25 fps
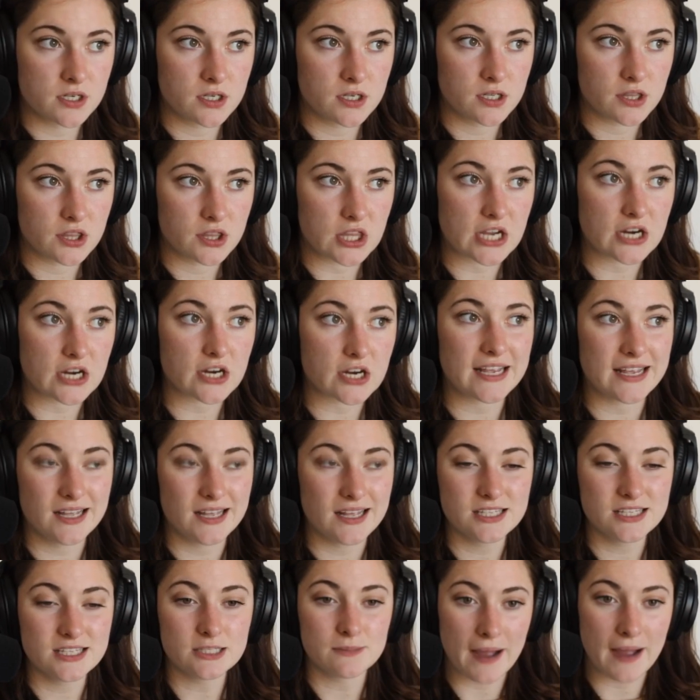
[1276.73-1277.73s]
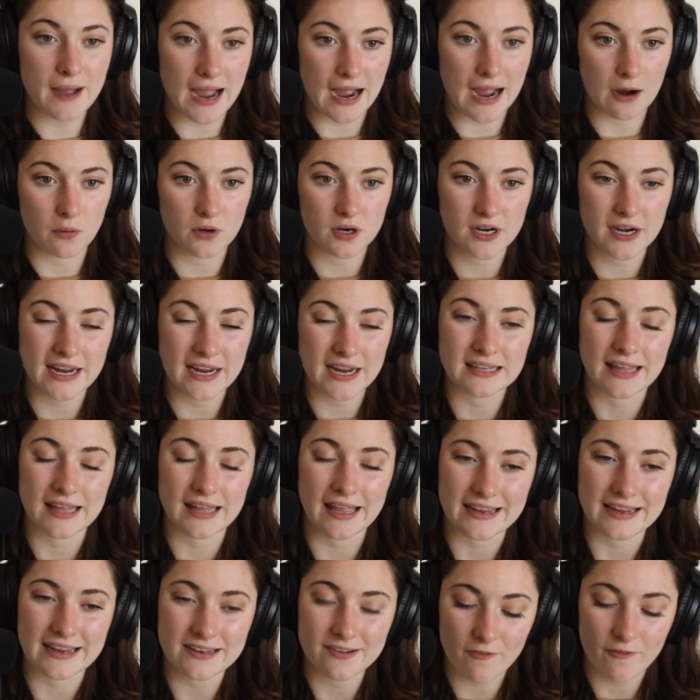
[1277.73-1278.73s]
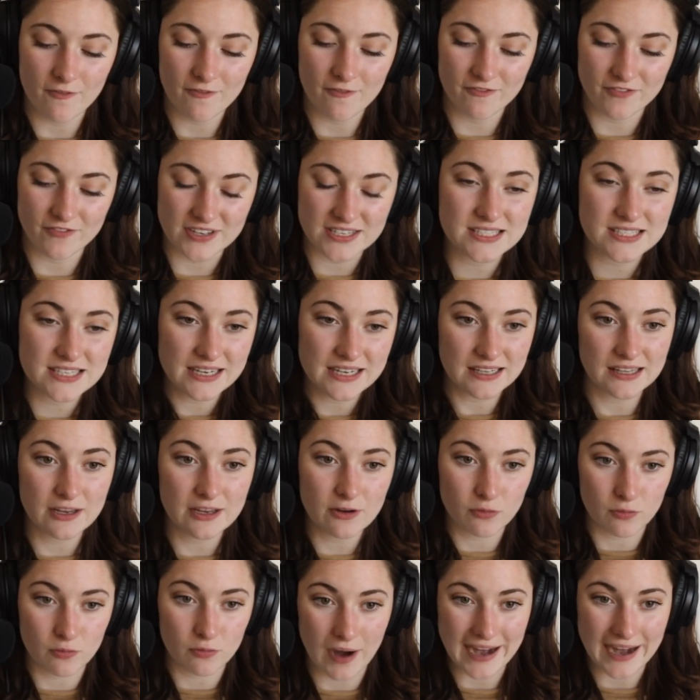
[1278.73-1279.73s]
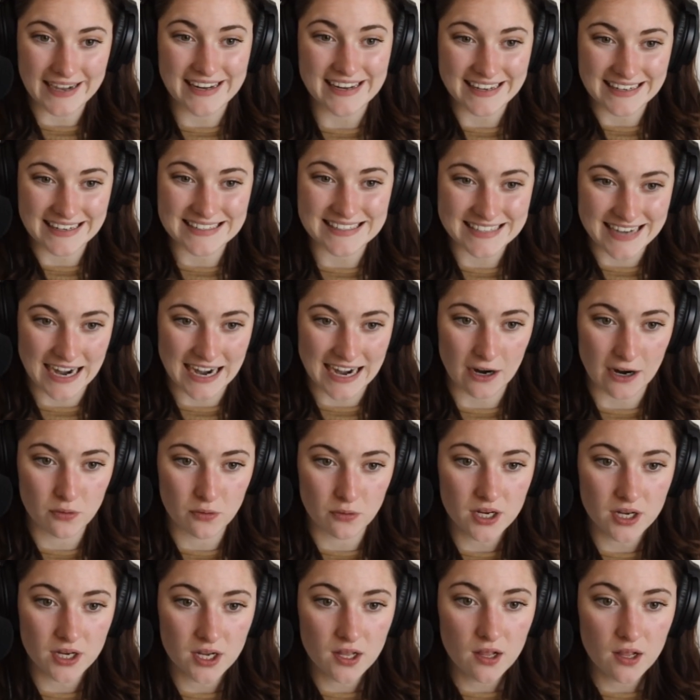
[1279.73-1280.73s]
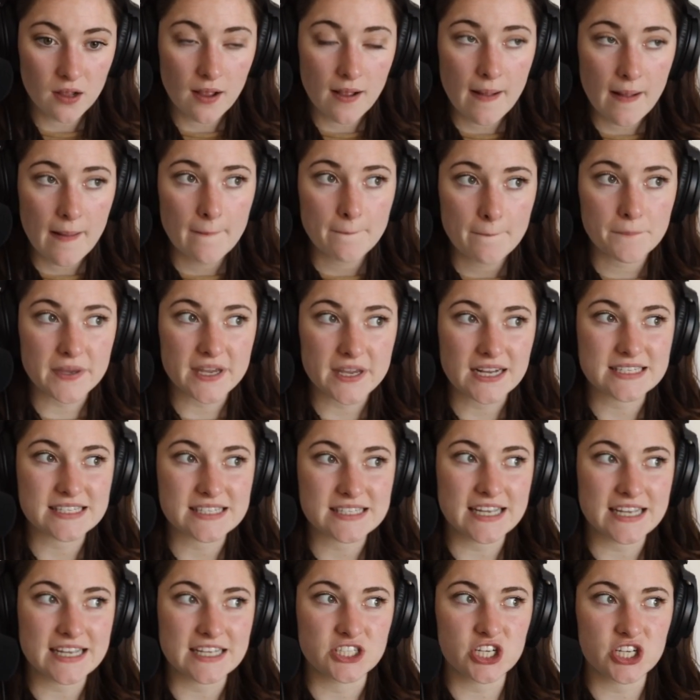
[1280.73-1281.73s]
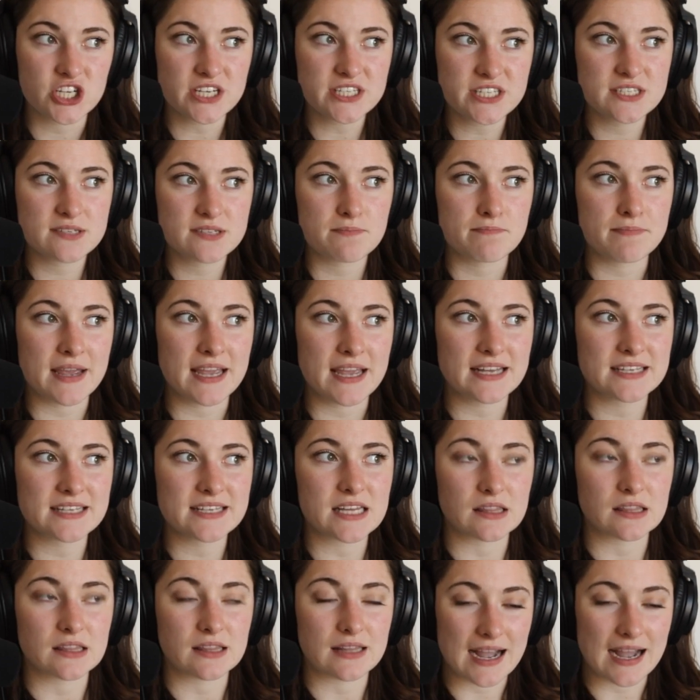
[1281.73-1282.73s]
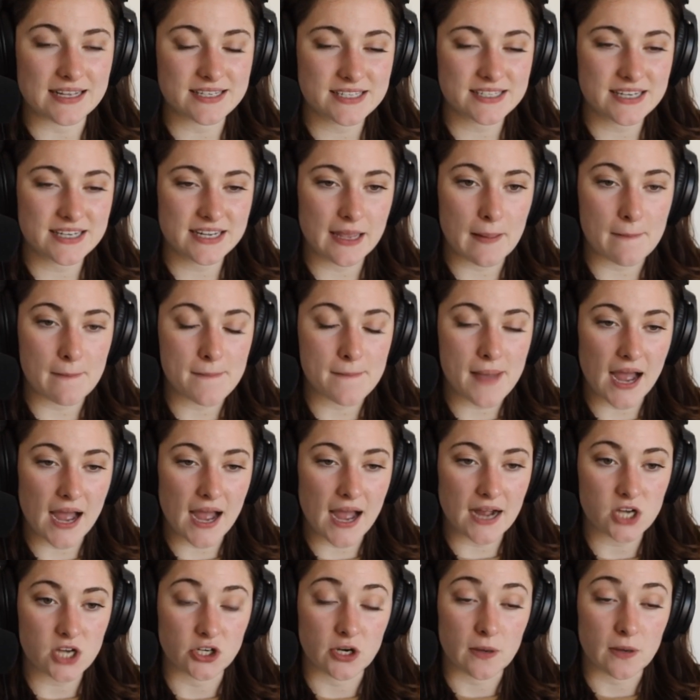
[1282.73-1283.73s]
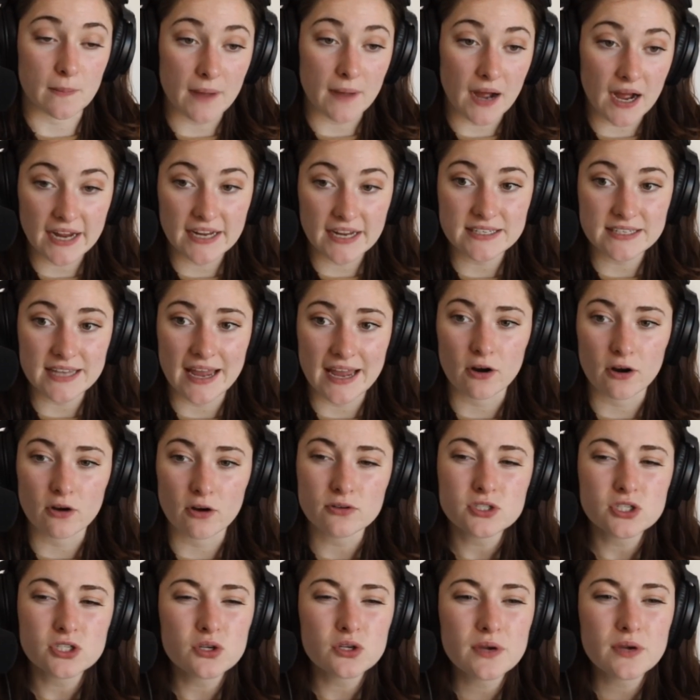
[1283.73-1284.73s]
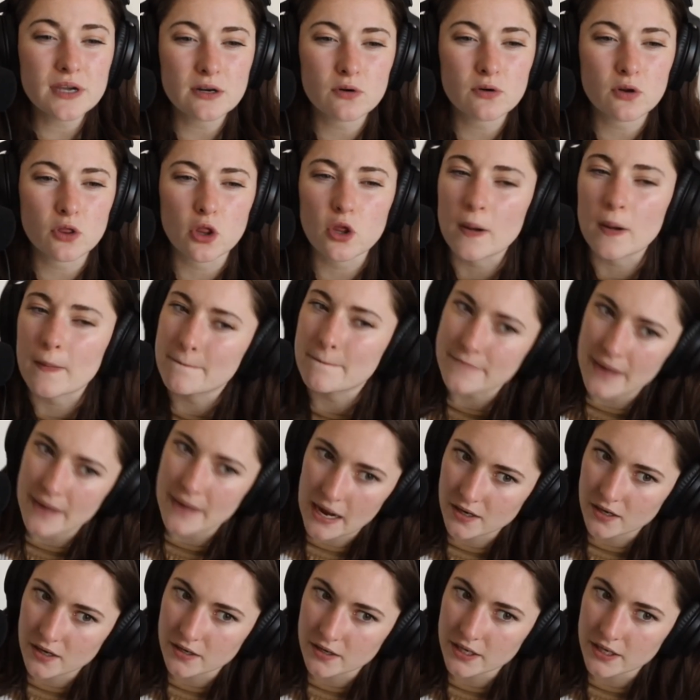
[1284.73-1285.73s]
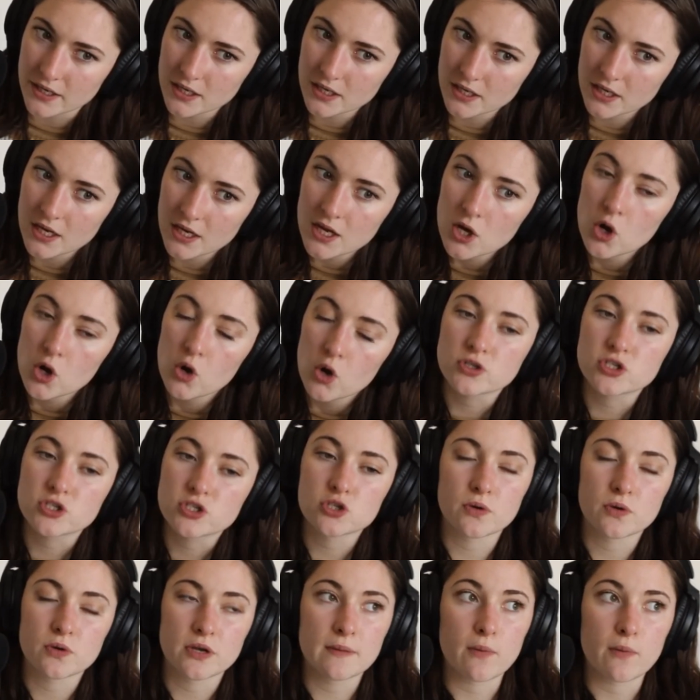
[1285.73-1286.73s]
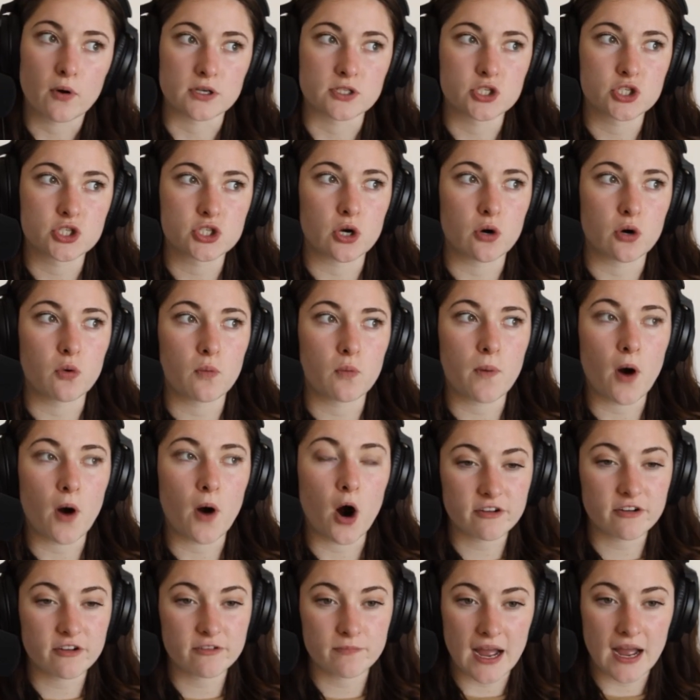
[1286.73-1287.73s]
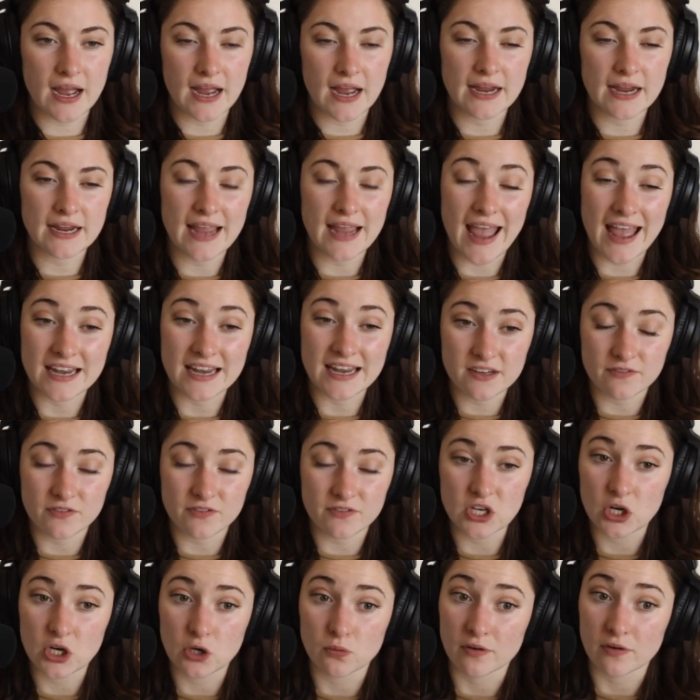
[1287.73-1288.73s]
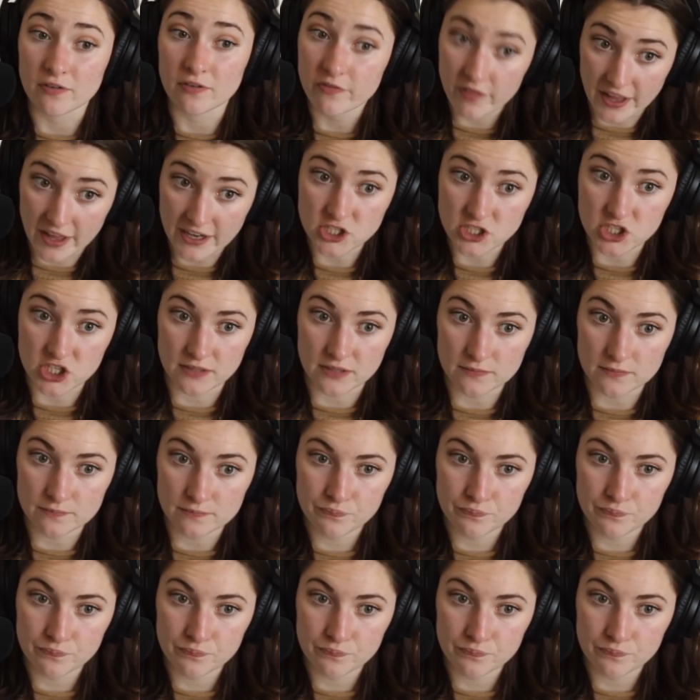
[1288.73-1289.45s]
there is power in like physically writing it down, because it just makes a lasting impact on your mind. And also you can look back on it, which is really important. So part of my end of year reflection,